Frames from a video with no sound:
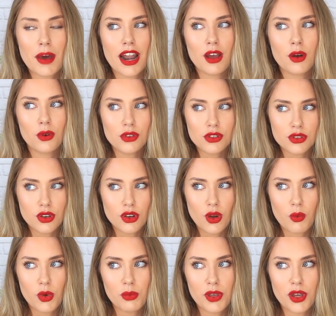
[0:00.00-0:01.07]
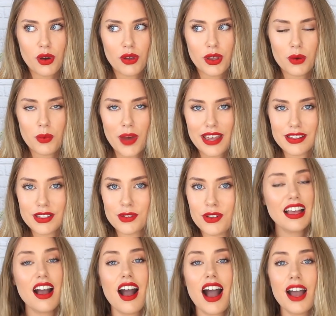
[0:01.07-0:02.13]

but I also will be going away soon.